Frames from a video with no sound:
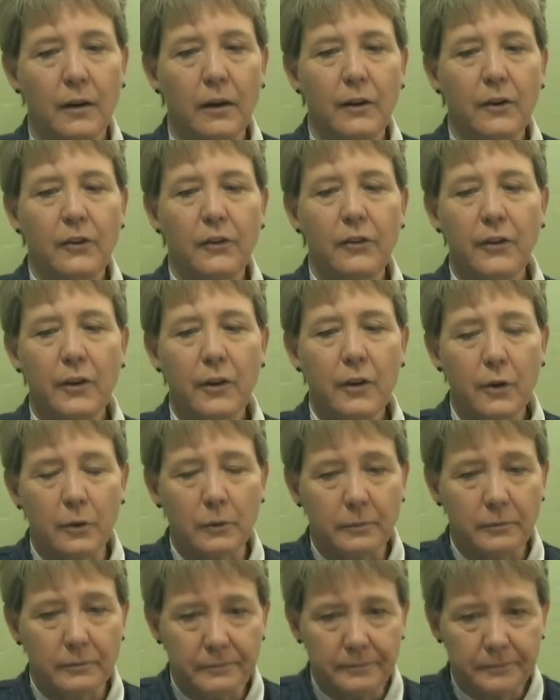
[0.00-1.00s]
So,
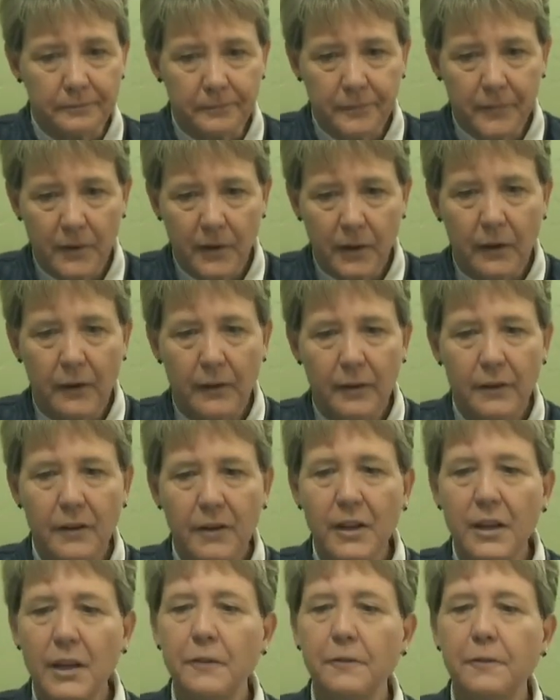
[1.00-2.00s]
the
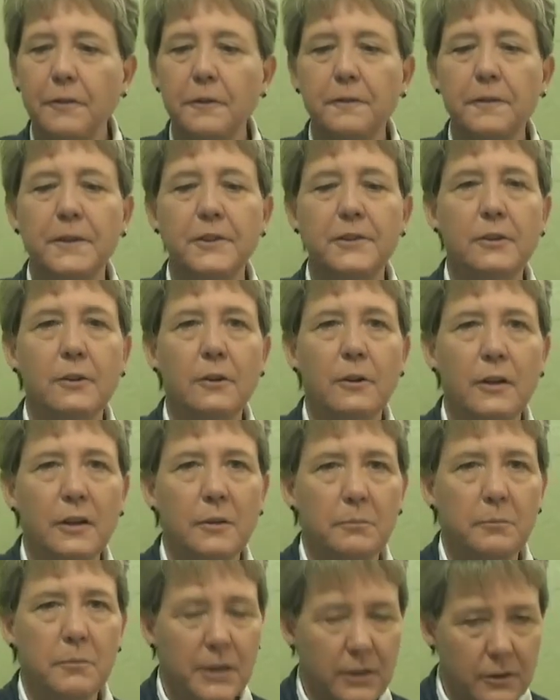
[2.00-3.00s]
need for physical
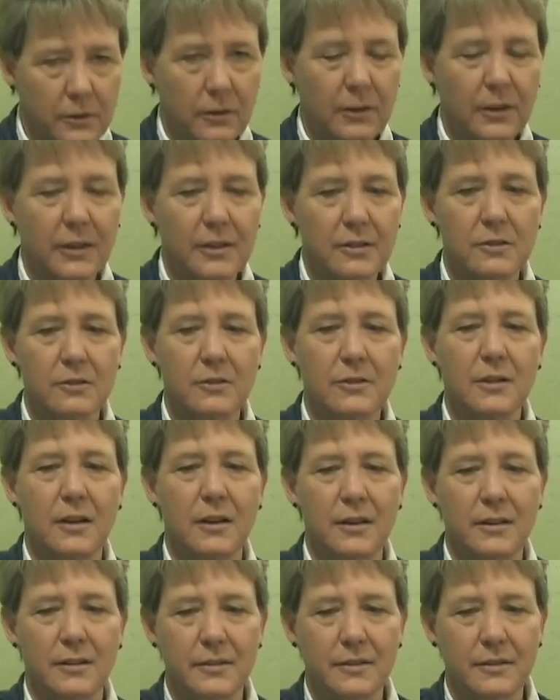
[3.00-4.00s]
and mental
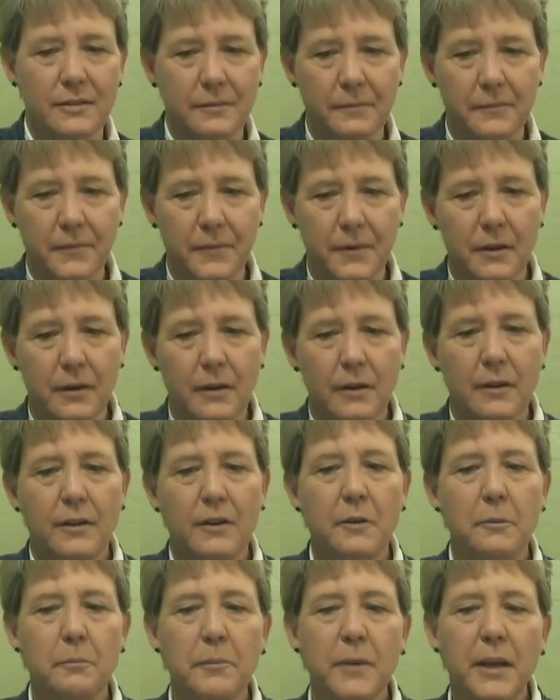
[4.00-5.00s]
exercise.
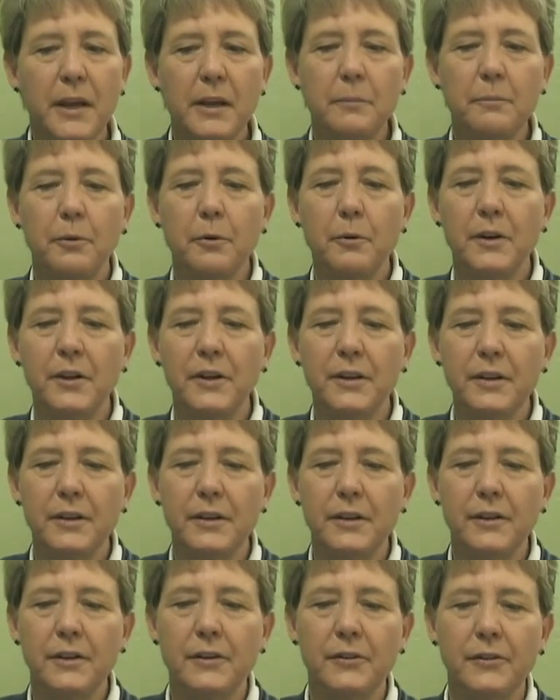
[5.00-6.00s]
The main point
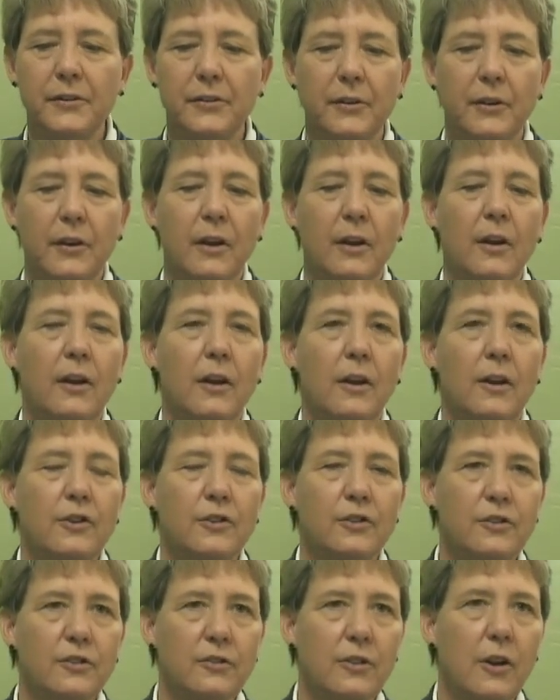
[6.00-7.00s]
is
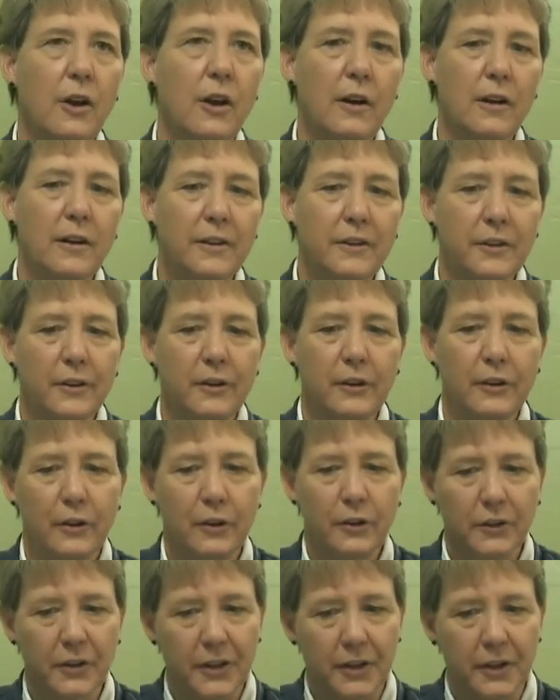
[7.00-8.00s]
start
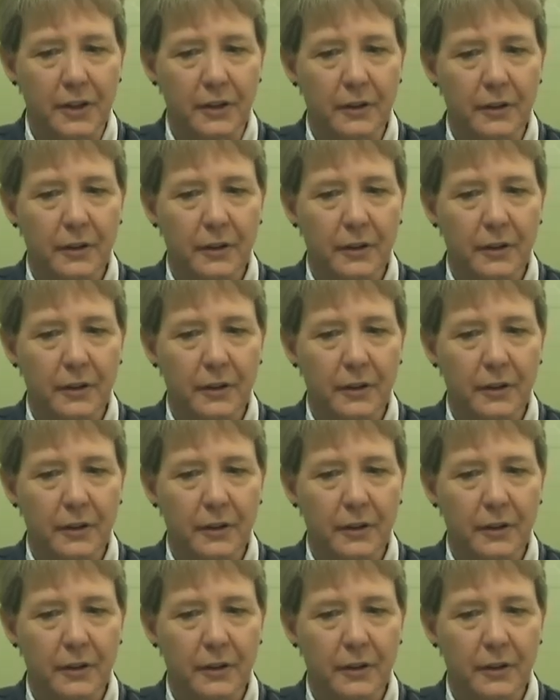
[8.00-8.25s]
early.